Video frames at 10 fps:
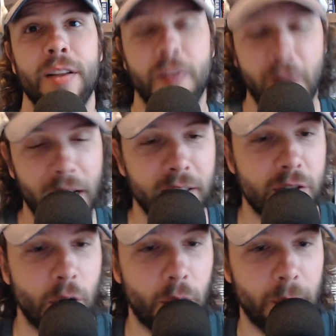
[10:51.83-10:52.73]
The fact that
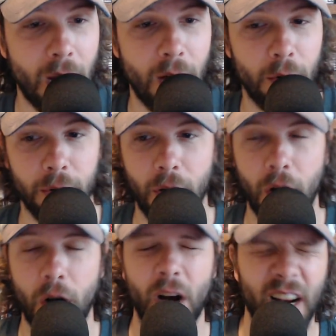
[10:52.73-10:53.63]
Tony Pollard
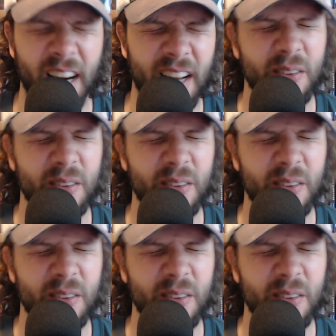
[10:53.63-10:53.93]
on